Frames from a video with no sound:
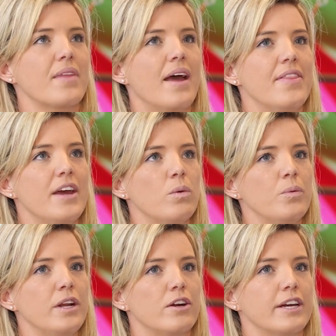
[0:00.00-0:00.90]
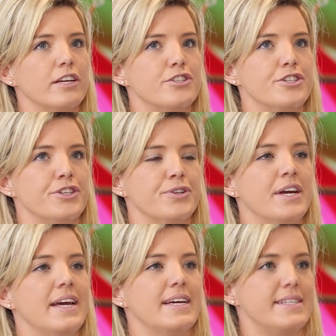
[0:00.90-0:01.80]
And then what we're looking to
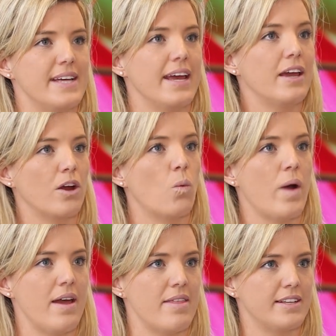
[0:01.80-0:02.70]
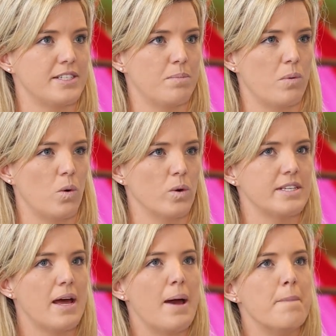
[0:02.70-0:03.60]
do is taking away that support,